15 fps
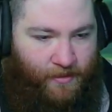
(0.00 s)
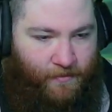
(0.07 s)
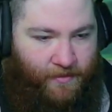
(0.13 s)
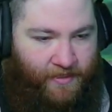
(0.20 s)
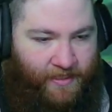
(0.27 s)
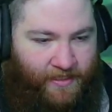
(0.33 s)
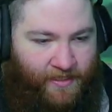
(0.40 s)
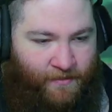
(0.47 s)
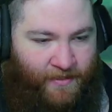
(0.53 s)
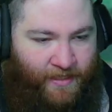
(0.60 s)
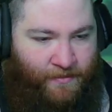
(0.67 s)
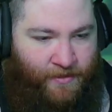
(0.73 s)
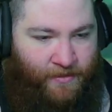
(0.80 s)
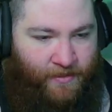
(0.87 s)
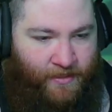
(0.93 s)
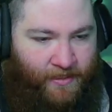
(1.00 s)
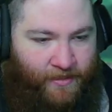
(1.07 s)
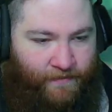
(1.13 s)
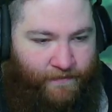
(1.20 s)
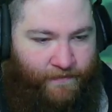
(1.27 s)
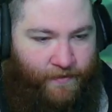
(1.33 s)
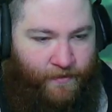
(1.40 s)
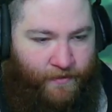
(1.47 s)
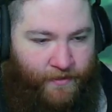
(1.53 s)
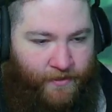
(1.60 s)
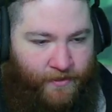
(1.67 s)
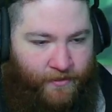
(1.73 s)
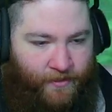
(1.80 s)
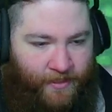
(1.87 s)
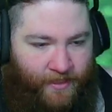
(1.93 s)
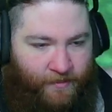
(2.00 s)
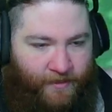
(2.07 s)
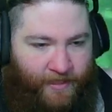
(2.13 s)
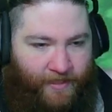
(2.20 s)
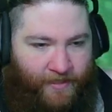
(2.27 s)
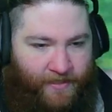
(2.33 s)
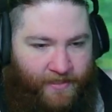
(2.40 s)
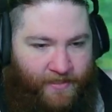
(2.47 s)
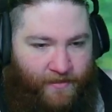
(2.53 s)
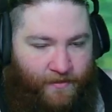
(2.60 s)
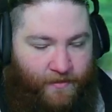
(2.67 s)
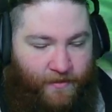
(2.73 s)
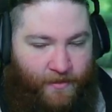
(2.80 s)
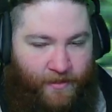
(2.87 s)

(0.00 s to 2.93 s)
But yeah, sometimes you can get furniture to come out of this, so